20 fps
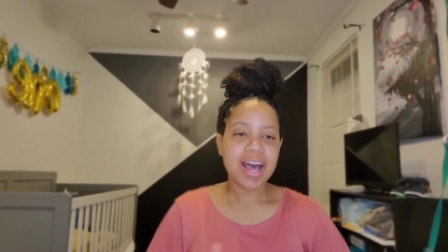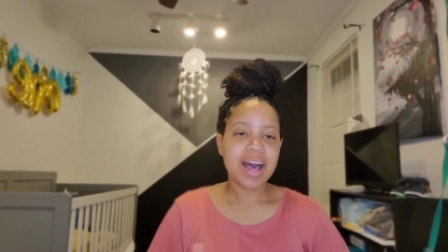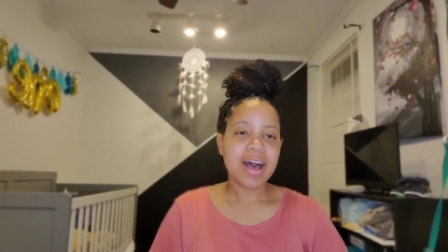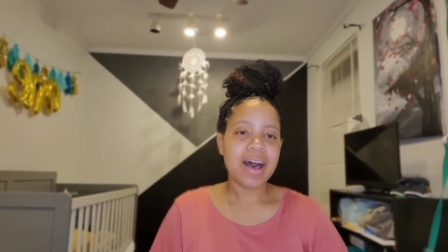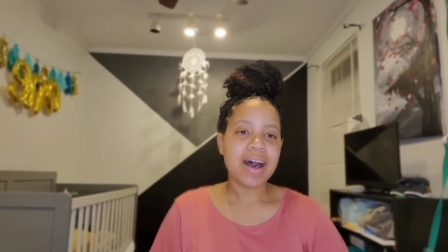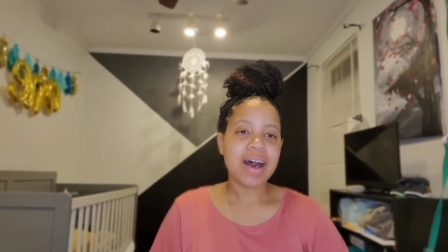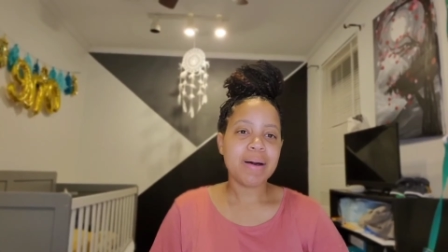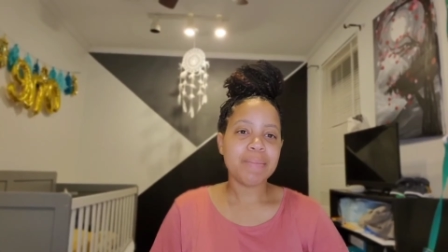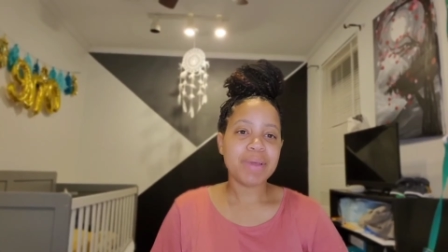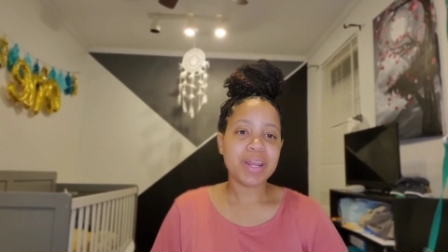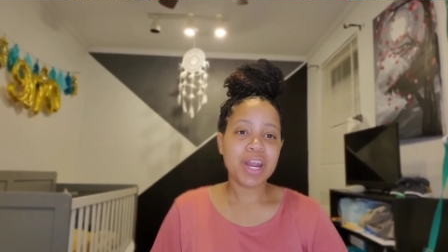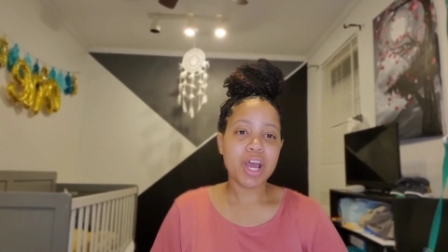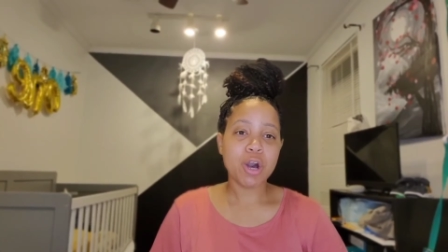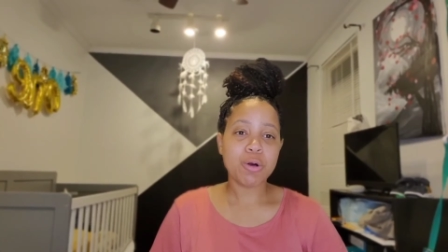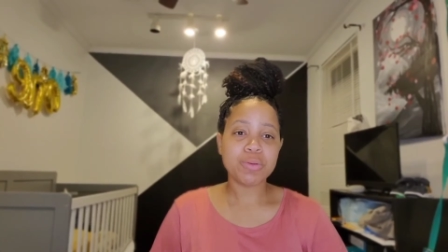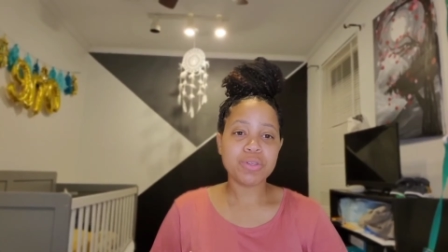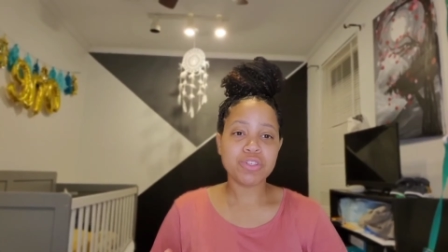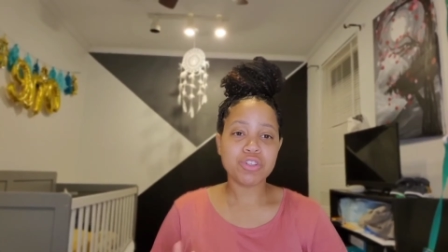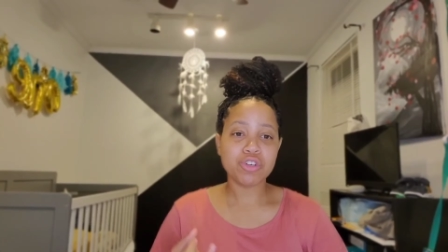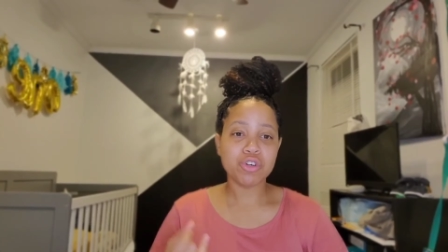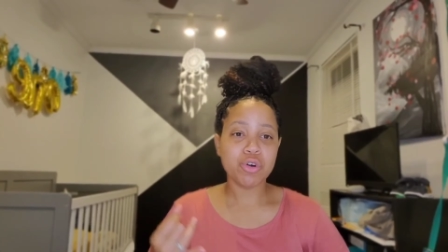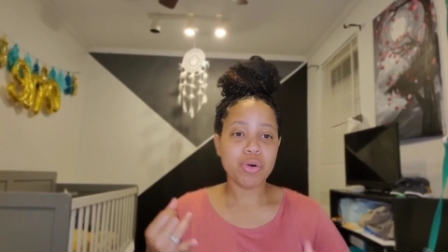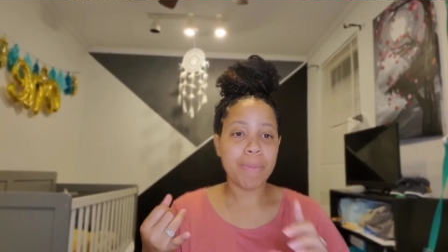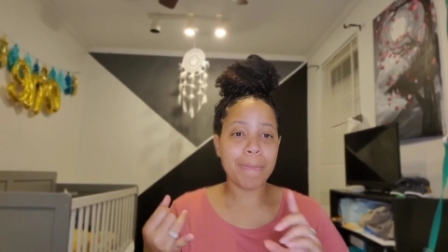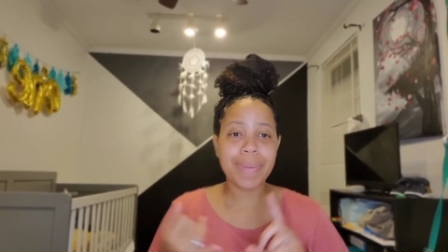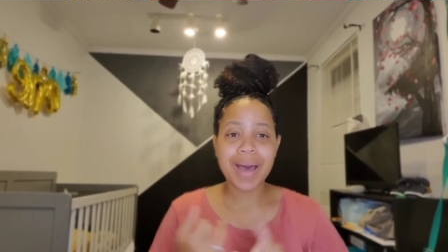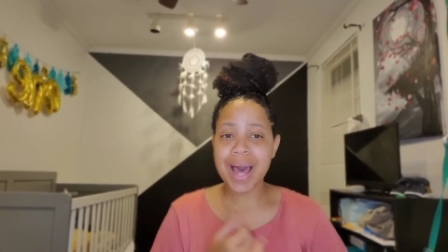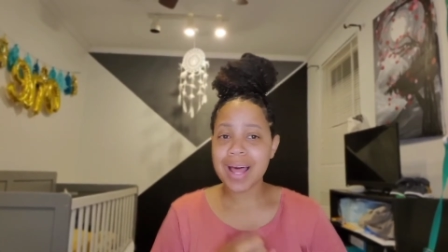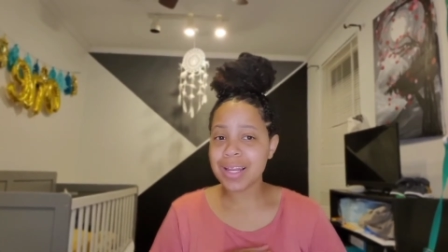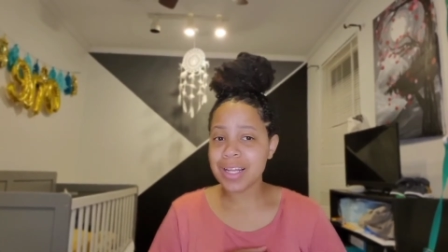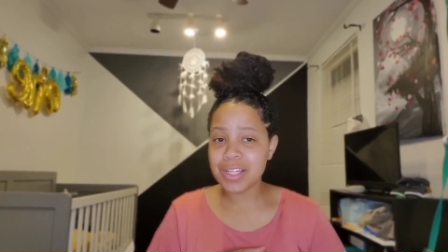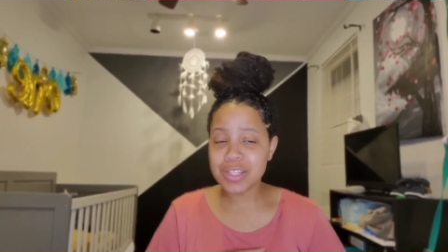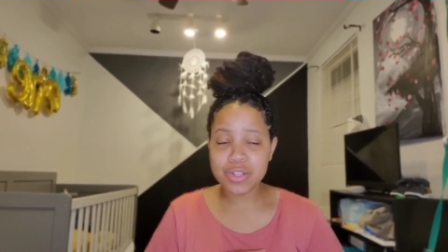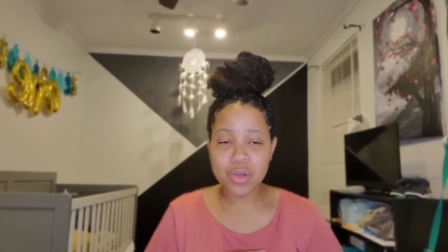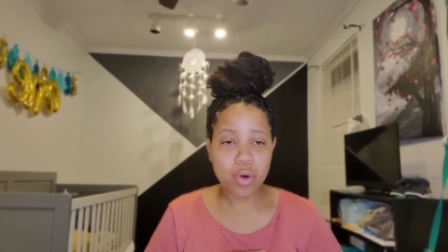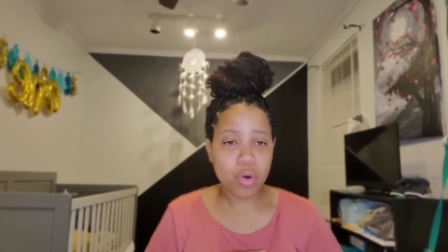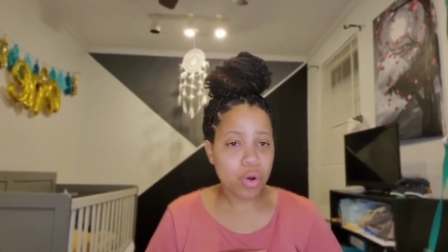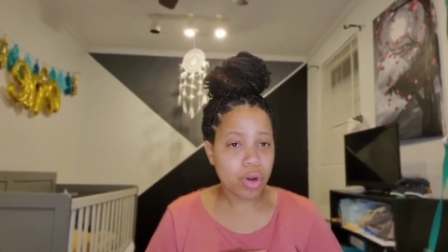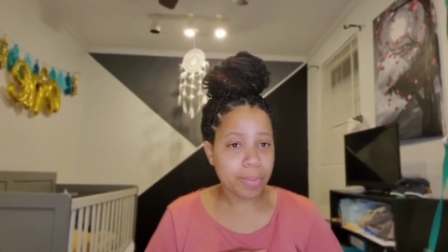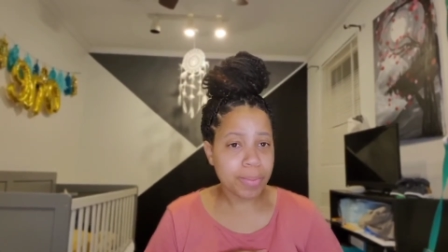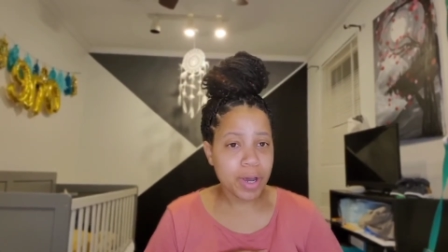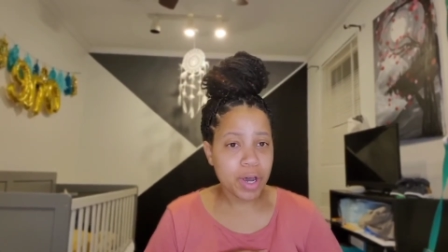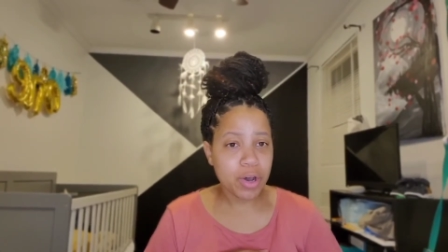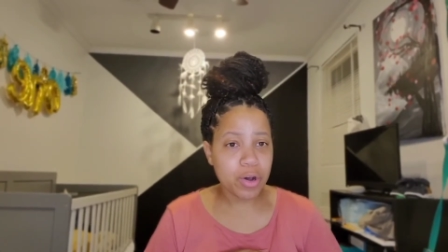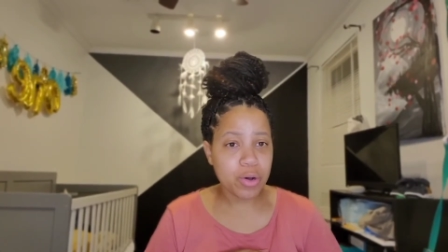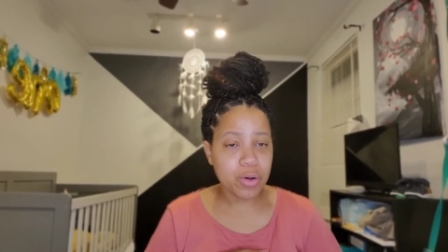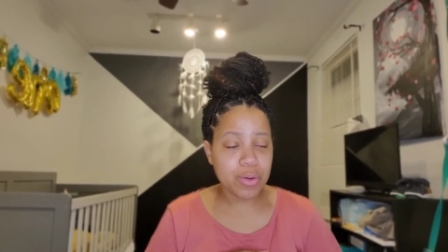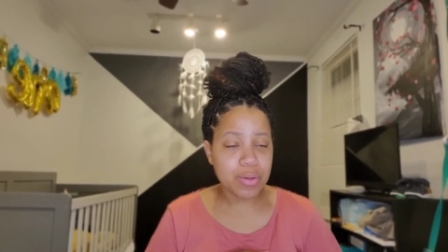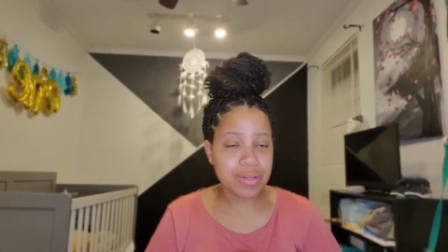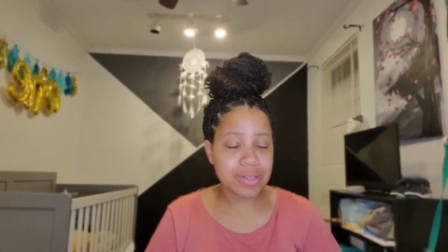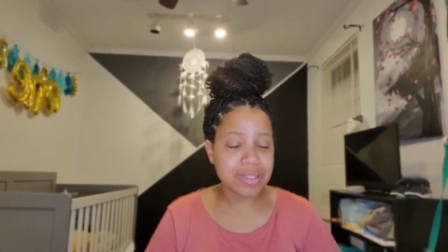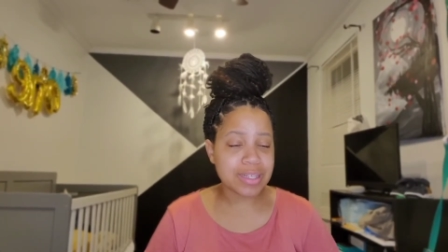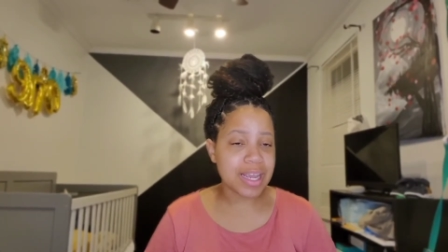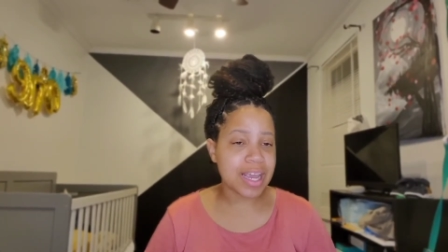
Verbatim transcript: It helps to balance hormones.